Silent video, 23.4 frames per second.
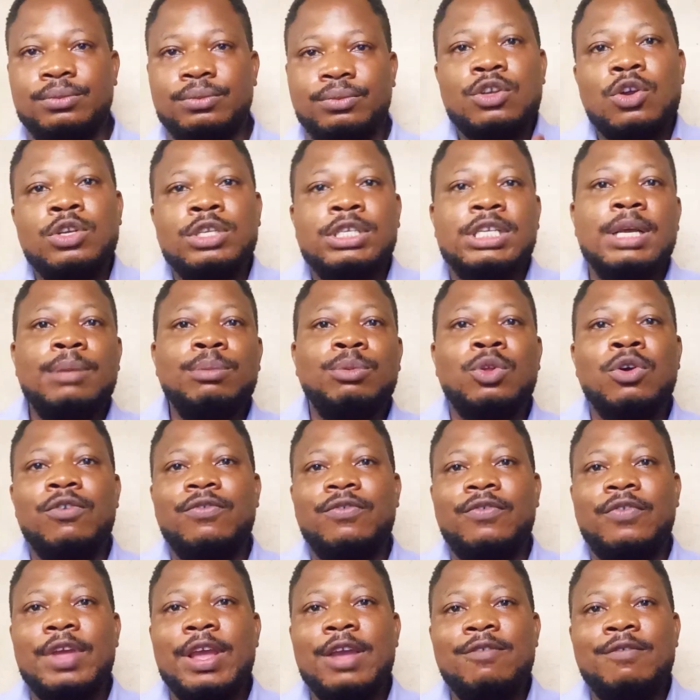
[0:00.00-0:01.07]
This concept
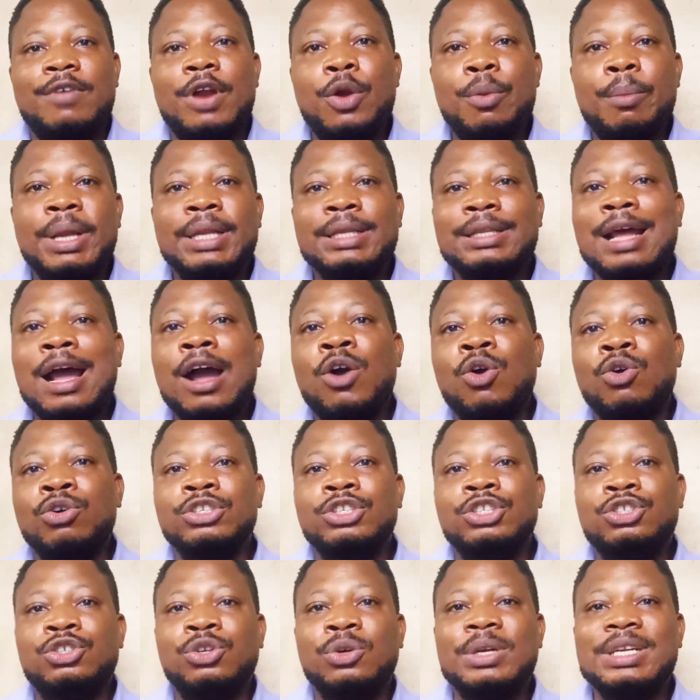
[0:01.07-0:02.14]
of environmental
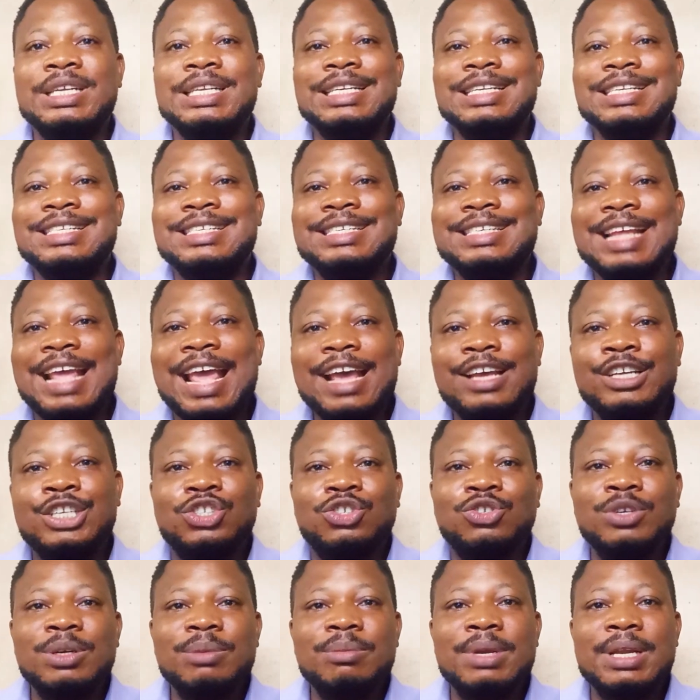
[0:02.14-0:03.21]
conditioning is
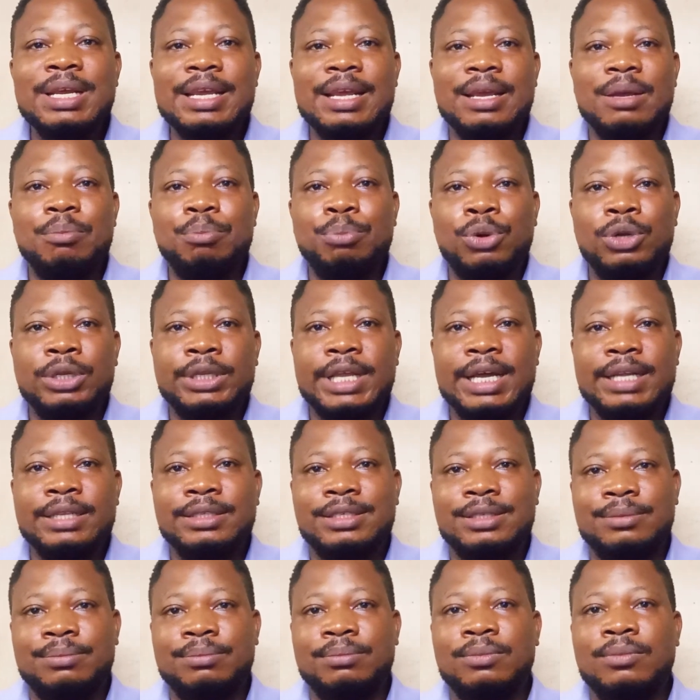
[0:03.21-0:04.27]
extremely
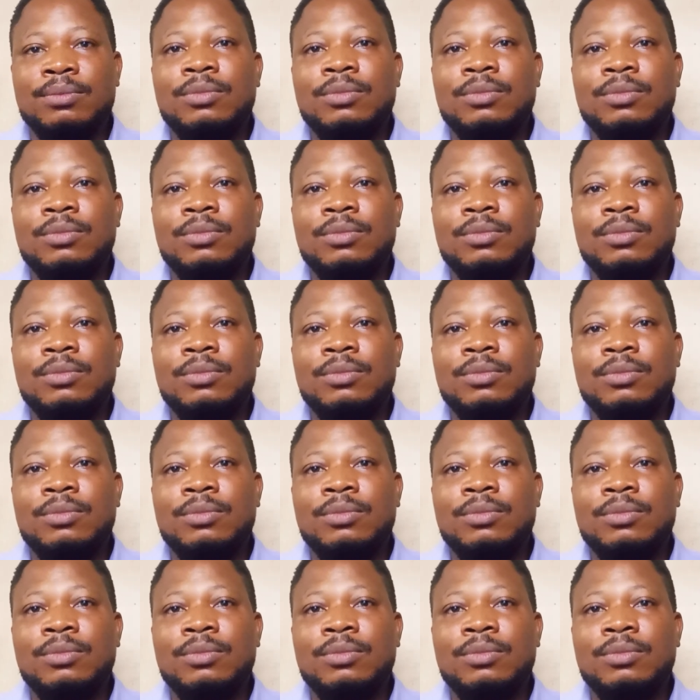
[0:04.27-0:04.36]
important.